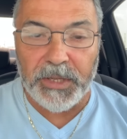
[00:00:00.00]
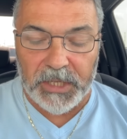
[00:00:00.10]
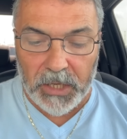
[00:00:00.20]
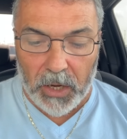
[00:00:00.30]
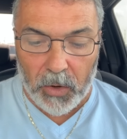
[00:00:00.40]

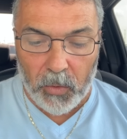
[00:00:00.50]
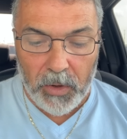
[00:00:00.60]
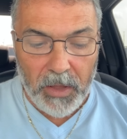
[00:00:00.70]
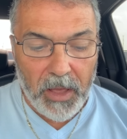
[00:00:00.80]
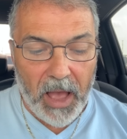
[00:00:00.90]
so,
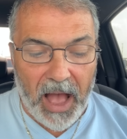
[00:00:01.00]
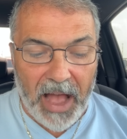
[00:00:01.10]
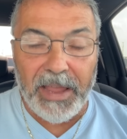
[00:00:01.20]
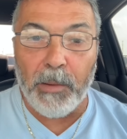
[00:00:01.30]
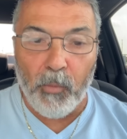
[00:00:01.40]

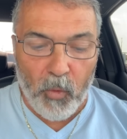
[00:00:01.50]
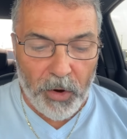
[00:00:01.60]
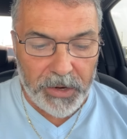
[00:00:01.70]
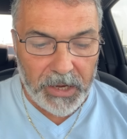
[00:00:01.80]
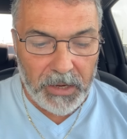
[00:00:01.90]
I am
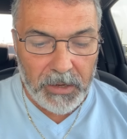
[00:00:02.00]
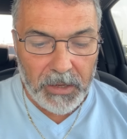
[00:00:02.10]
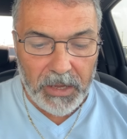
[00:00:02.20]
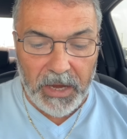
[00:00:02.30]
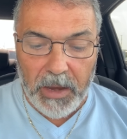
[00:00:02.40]
working
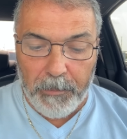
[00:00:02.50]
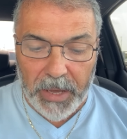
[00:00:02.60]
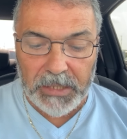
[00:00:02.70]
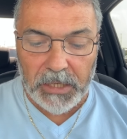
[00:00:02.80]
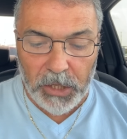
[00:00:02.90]
in the
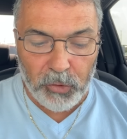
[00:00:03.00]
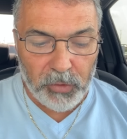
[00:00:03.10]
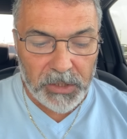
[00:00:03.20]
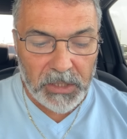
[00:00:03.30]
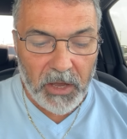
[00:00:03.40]
best
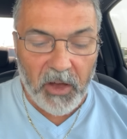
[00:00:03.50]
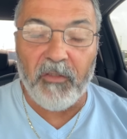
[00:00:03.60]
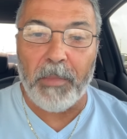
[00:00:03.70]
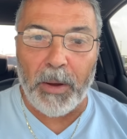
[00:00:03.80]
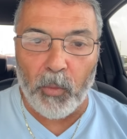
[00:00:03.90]
interest
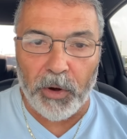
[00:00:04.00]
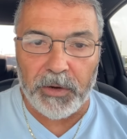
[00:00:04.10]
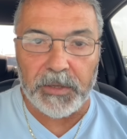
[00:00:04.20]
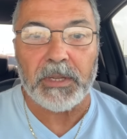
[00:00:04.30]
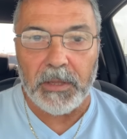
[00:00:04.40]
of my
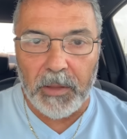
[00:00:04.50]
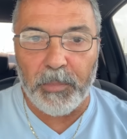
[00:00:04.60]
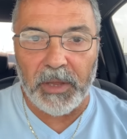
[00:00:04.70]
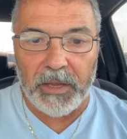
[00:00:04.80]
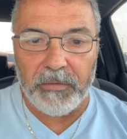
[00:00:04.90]
workers, the
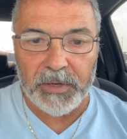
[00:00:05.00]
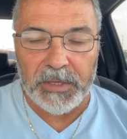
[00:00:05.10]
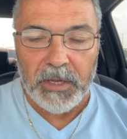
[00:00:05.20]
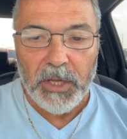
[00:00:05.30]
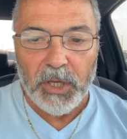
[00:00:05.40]
believers.
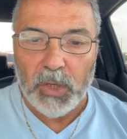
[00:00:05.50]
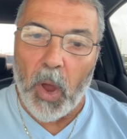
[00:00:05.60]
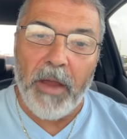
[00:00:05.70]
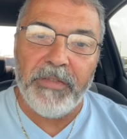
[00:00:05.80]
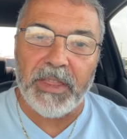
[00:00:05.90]
So
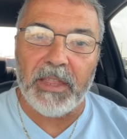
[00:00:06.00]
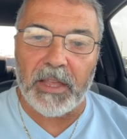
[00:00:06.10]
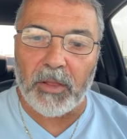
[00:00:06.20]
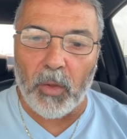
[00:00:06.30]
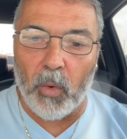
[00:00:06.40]
everything
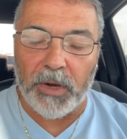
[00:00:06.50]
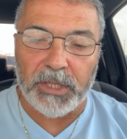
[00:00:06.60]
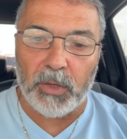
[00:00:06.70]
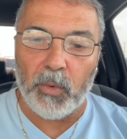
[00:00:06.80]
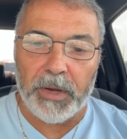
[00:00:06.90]
that the Lord
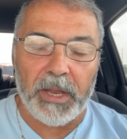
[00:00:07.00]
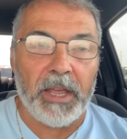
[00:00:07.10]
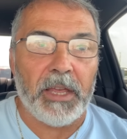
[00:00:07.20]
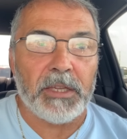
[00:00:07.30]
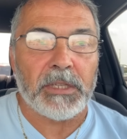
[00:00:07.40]
is doing
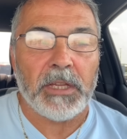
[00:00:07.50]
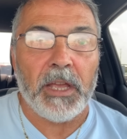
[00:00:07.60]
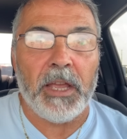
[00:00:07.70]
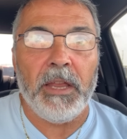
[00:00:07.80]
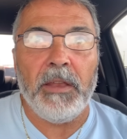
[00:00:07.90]
is
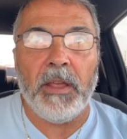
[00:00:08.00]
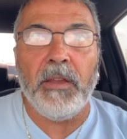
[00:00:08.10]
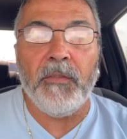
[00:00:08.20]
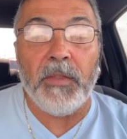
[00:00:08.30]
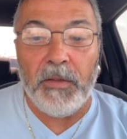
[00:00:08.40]
in
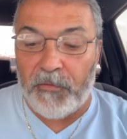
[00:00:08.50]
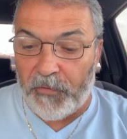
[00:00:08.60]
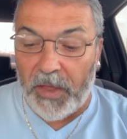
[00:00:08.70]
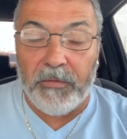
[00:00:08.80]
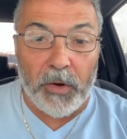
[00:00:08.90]
in in
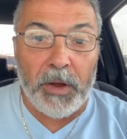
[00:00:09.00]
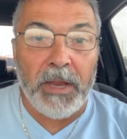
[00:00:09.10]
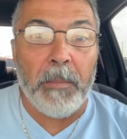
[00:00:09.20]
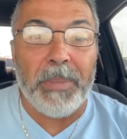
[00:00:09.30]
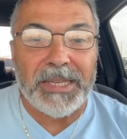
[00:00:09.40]
favor,
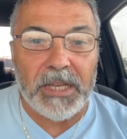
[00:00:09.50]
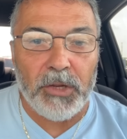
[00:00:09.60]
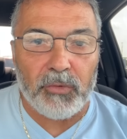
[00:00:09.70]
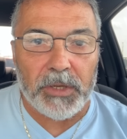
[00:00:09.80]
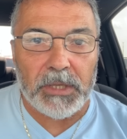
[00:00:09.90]
in the best
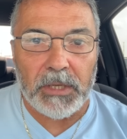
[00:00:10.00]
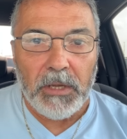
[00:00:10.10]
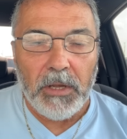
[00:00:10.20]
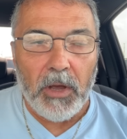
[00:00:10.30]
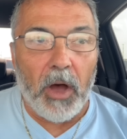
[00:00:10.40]
interest
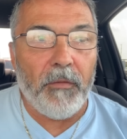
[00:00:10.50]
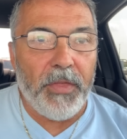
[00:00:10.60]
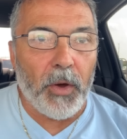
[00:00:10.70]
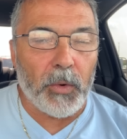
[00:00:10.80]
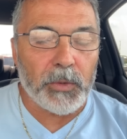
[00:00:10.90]
of
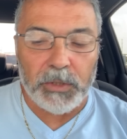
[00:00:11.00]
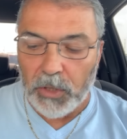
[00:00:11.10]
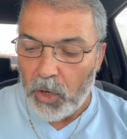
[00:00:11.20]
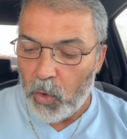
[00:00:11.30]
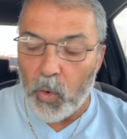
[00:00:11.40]
those
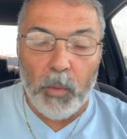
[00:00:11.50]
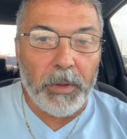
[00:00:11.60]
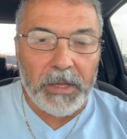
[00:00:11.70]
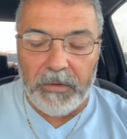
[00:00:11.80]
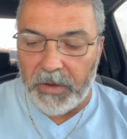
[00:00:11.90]
who
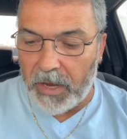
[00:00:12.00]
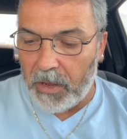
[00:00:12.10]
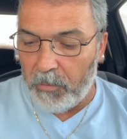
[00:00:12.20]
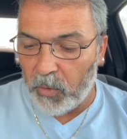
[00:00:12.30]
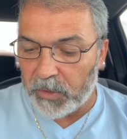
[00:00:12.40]
believe in
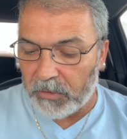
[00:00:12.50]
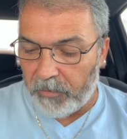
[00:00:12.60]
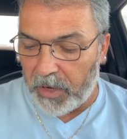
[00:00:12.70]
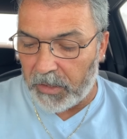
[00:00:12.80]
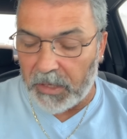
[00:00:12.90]
him, who
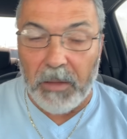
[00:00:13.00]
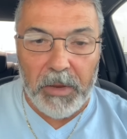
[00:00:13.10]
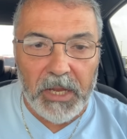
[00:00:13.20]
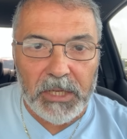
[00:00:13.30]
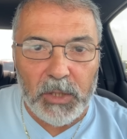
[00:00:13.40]
surrender to him.
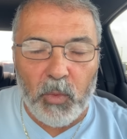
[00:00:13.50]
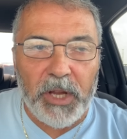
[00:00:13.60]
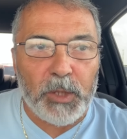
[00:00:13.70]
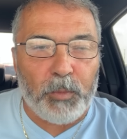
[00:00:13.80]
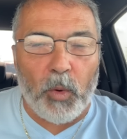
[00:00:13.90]
And this is what
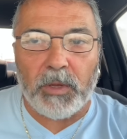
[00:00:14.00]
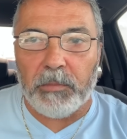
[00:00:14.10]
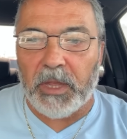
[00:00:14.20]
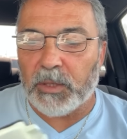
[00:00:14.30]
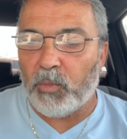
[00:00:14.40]
he spoke to
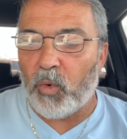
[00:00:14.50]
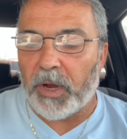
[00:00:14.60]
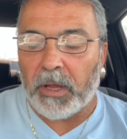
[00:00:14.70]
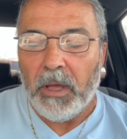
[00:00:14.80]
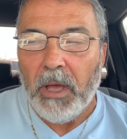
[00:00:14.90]
me this
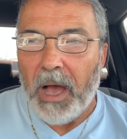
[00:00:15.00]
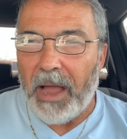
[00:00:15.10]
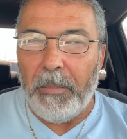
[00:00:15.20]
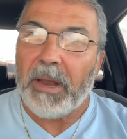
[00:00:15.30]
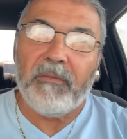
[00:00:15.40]
morning.
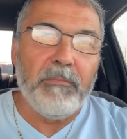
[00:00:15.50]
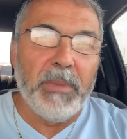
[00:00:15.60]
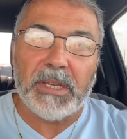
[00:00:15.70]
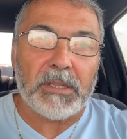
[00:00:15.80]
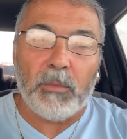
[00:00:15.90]
I might have
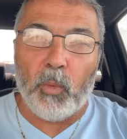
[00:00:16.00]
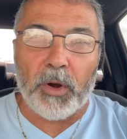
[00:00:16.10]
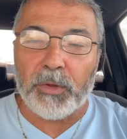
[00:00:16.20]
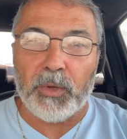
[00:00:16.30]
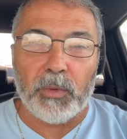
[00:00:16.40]
missed one
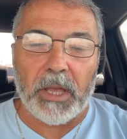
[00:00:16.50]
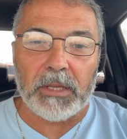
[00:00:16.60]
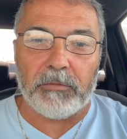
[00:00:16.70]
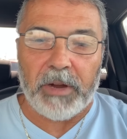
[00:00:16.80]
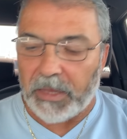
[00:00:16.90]
or two
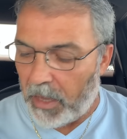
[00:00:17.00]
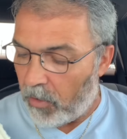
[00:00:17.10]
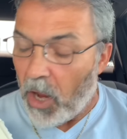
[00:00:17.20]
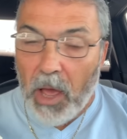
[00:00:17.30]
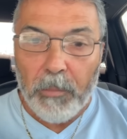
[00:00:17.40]
things to write
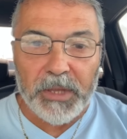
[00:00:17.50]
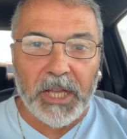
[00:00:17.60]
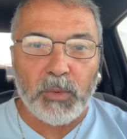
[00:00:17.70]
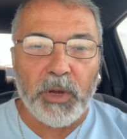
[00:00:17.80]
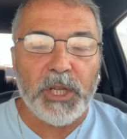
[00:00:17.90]
down, but
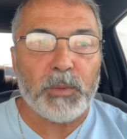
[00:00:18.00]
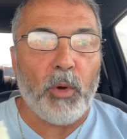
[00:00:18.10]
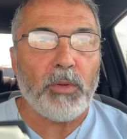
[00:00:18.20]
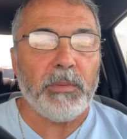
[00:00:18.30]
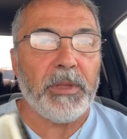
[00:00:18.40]
that's what he
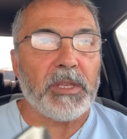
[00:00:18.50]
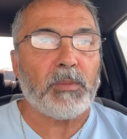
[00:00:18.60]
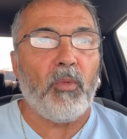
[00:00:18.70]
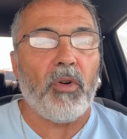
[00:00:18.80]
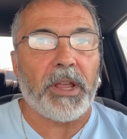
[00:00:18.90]
spoke to me
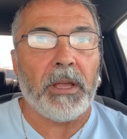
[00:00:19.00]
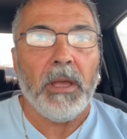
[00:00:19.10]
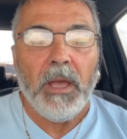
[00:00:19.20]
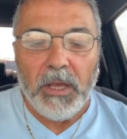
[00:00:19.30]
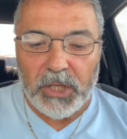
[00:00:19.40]
this morning.
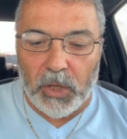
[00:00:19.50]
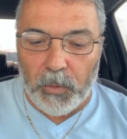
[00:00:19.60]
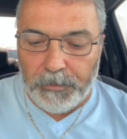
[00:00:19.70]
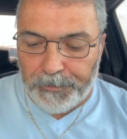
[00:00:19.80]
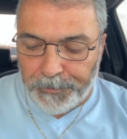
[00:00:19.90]
So,
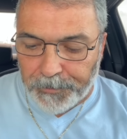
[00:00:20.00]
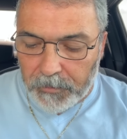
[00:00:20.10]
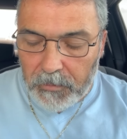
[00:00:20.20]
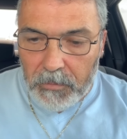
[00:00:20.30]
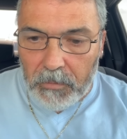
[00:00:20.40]

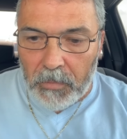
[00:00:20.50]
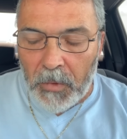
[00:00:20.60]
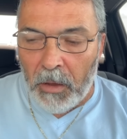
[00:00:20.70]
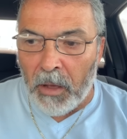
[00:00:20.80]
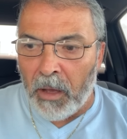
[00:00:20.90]

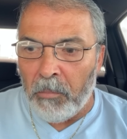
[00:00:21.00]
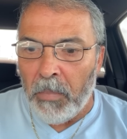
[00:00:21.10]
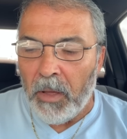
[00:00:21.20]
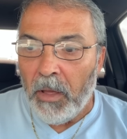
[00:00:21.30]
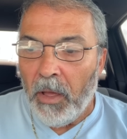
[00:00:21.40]

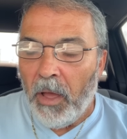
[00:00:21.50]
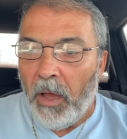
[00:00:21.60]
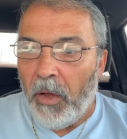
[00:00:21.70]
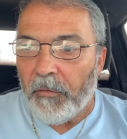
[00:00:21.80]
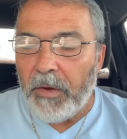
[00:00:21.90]
um,
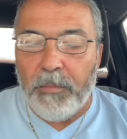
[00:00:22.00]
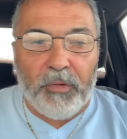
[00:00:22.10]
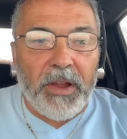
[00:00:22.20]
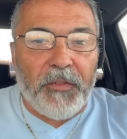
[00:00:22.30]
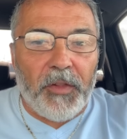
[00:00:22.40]
very
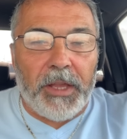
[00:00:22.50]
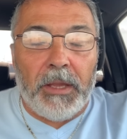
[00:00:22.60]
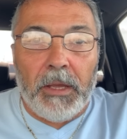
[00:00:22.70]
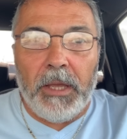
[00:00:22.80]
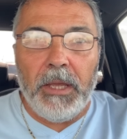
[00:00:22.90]
briefly,
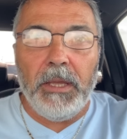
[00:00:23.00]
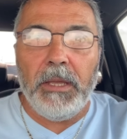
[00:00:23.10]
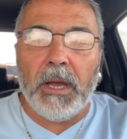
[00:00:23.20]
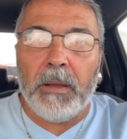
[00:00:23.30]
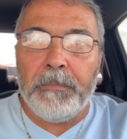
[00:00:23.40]

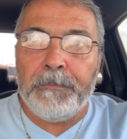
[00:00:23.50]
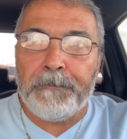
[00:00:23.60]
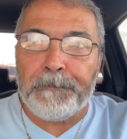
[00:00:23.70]
he, um,